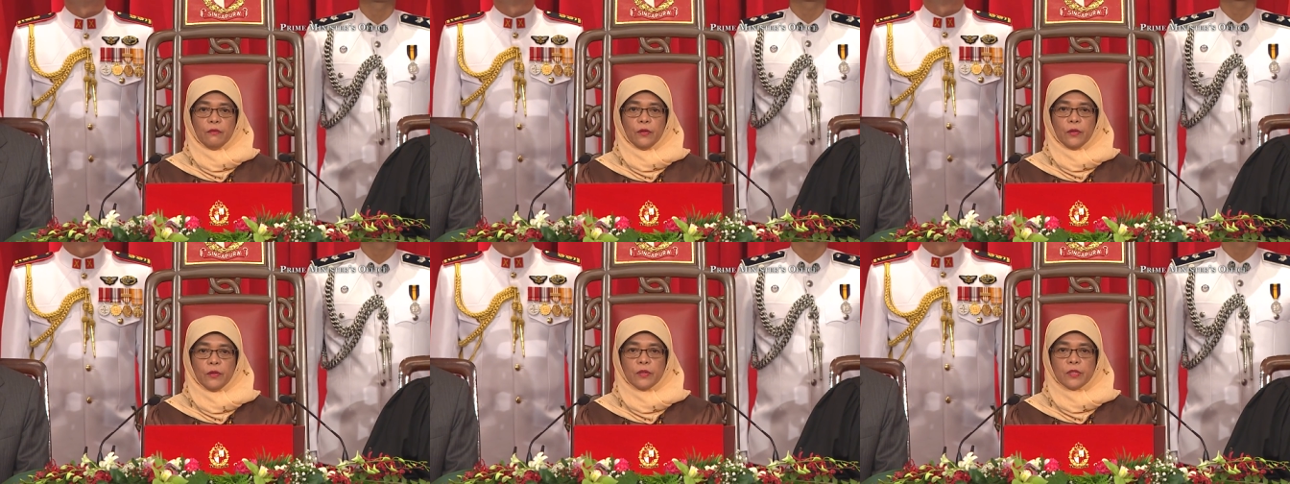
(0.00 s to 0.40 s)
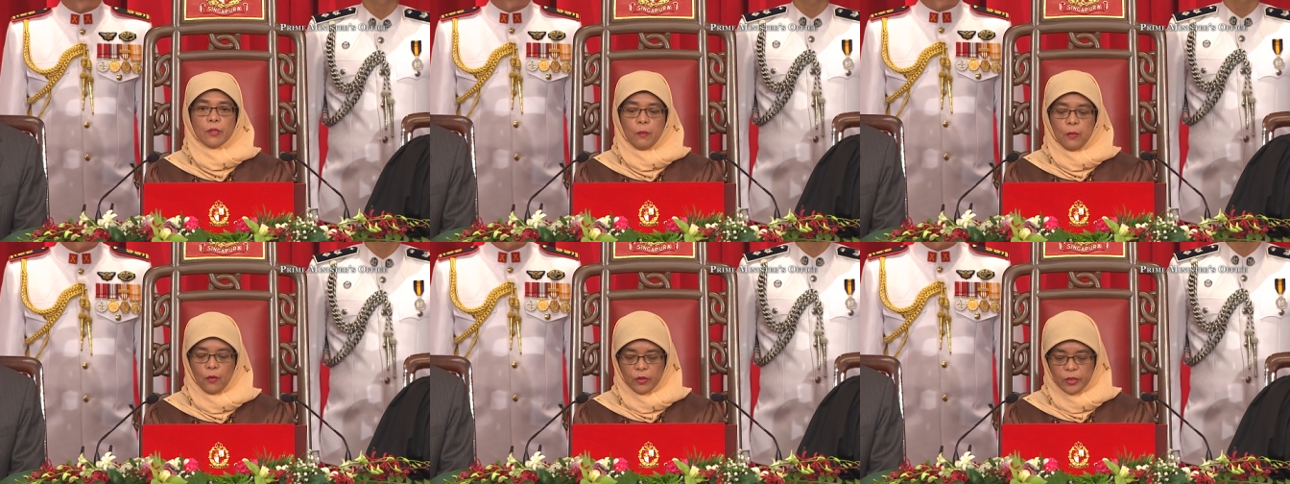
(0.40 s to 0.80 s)
for your
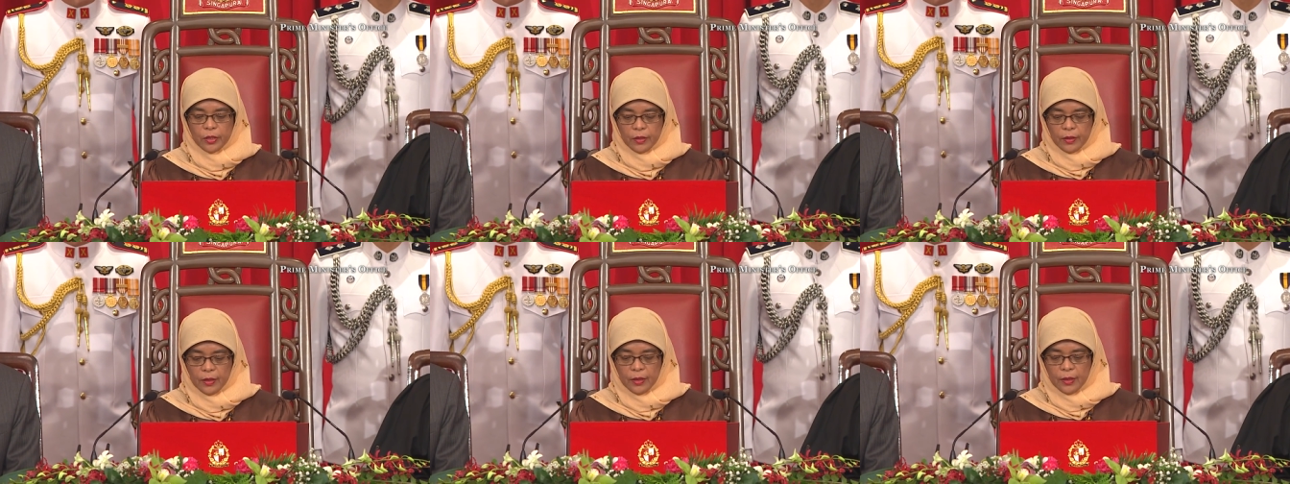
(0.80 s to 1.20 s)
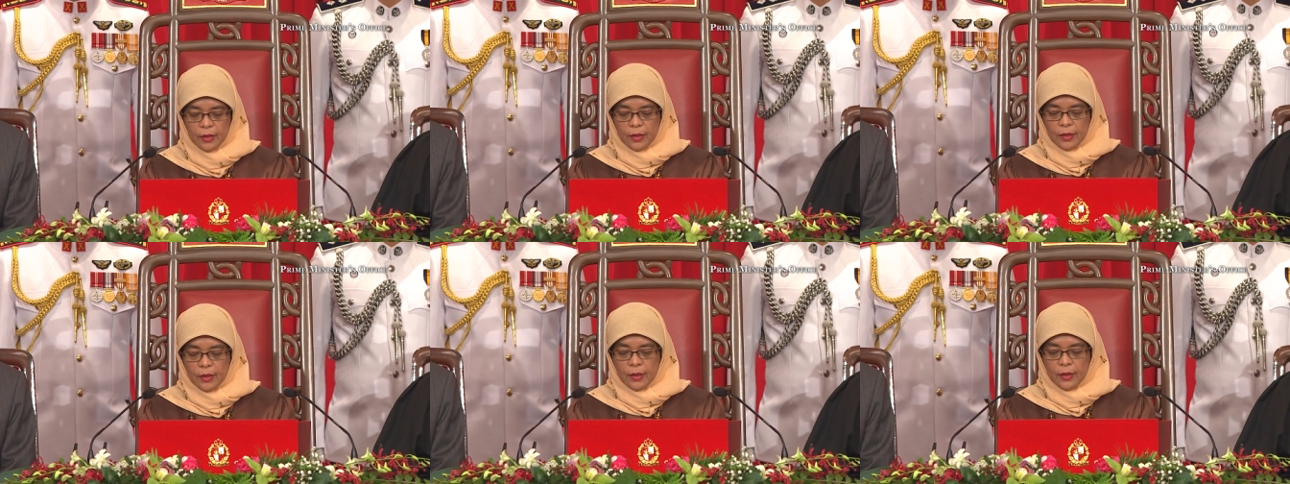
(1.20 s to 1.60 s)
support.
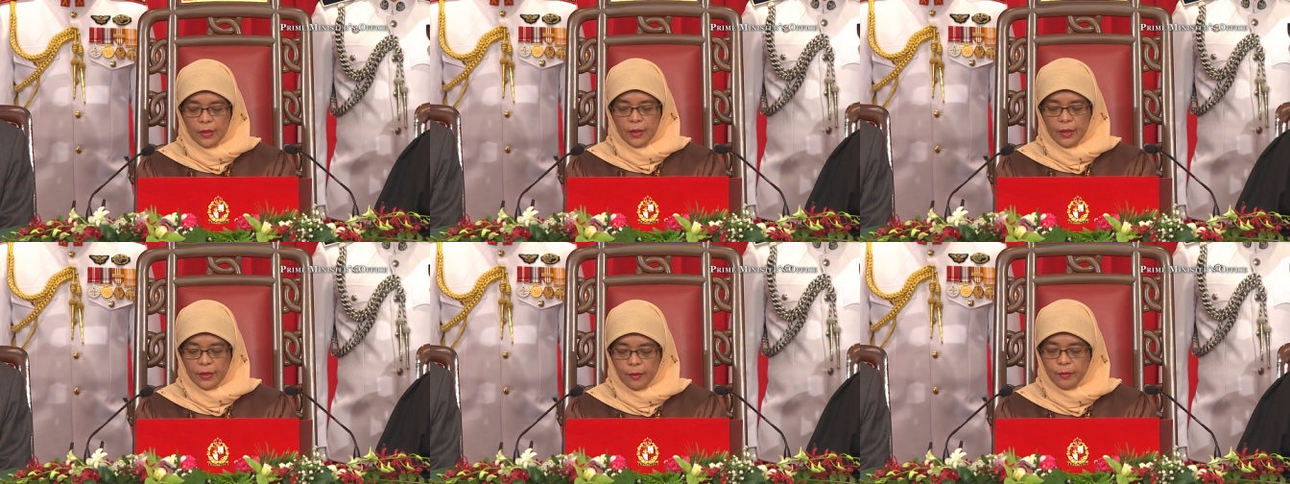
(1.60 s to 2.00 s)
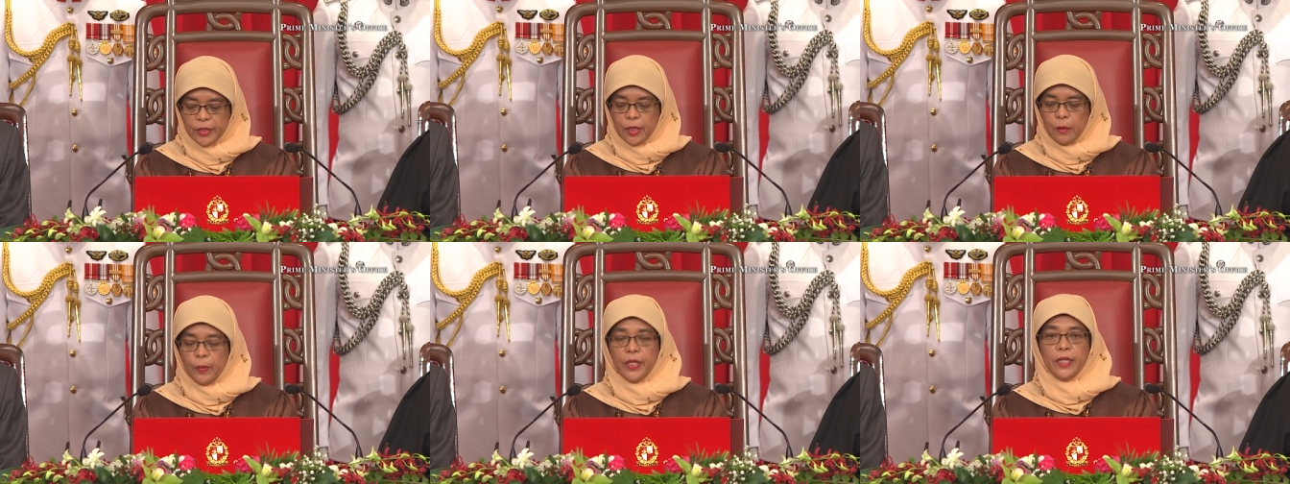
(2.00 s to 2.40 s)
I am
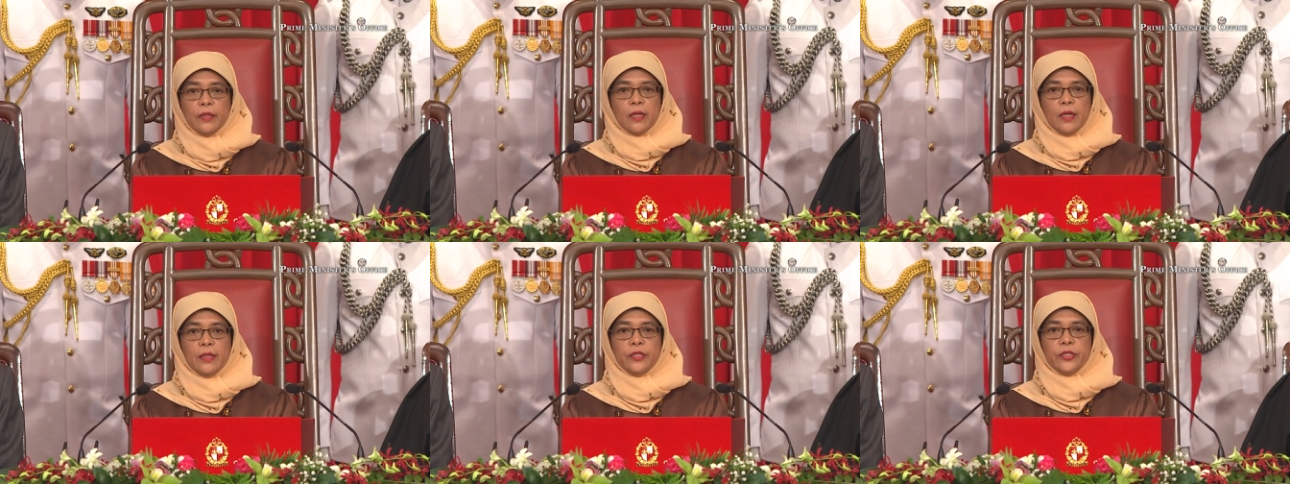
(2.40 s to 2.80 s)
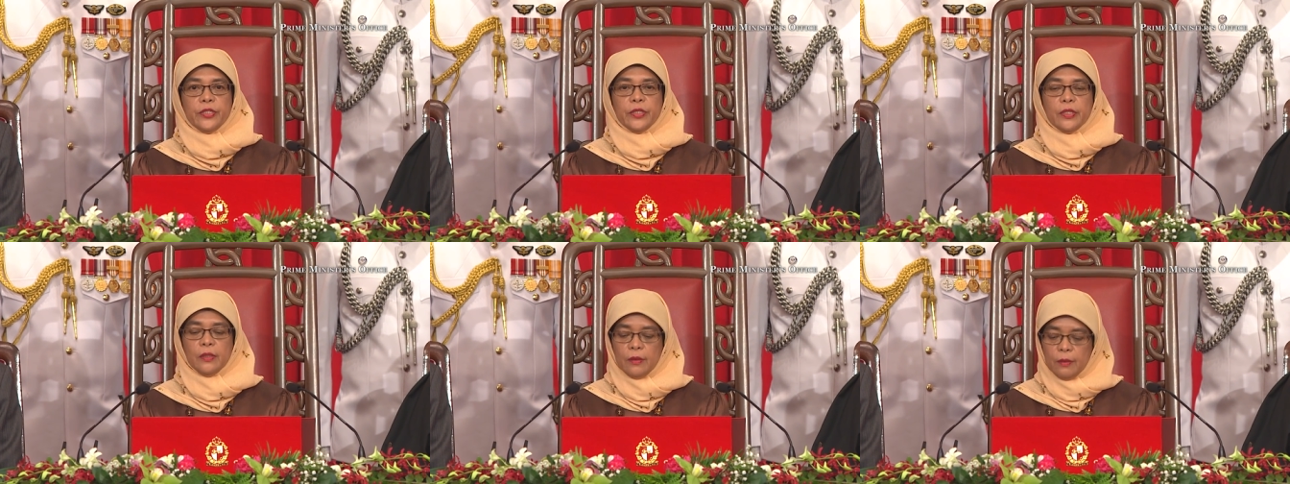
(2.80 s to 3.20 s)
deeply
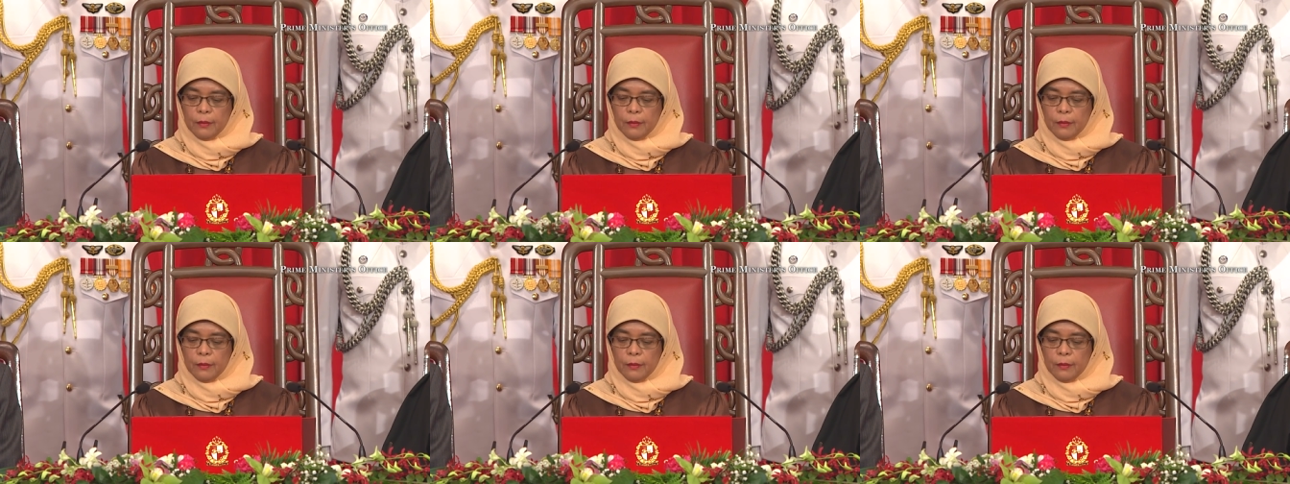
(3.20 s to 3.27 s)
touched